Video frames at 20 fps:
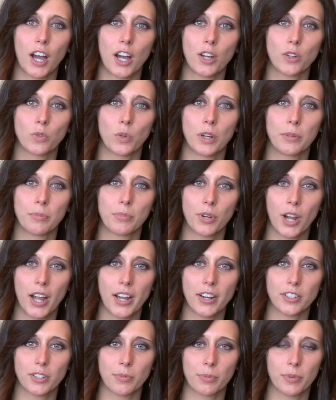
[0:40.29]
gotten one
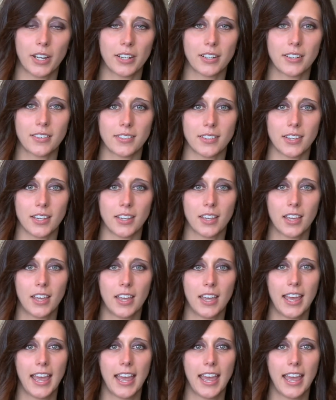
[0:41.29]
prior to pregnancy,